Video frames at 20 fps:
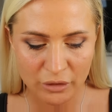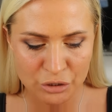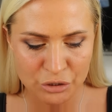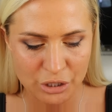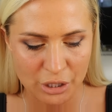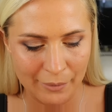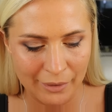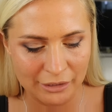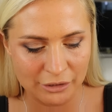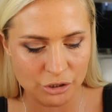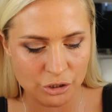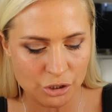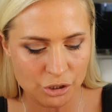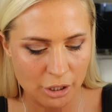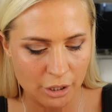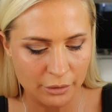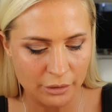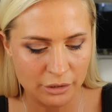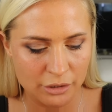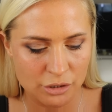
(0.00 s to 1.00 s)
So I'll just
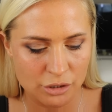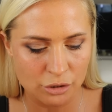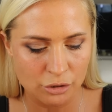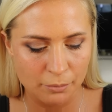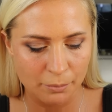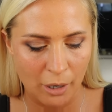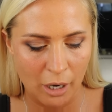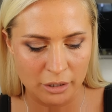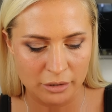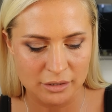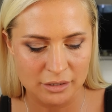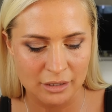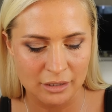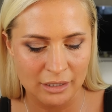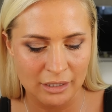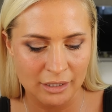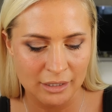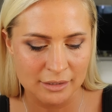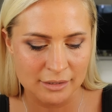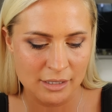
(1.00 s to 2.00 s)
show you the two pots of
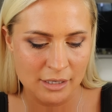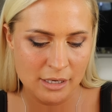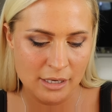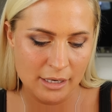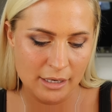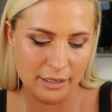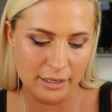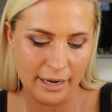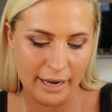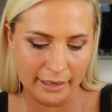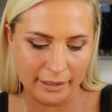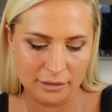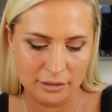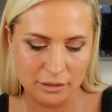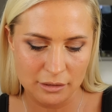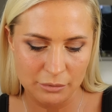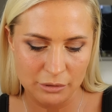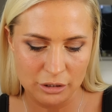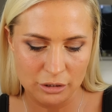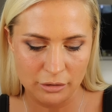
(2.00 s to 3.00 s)
these
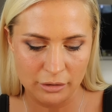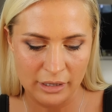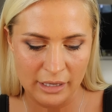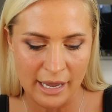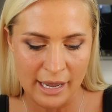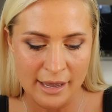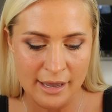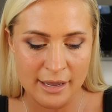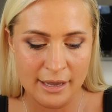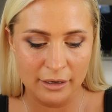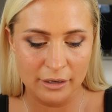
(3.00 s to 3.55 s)
next to each other,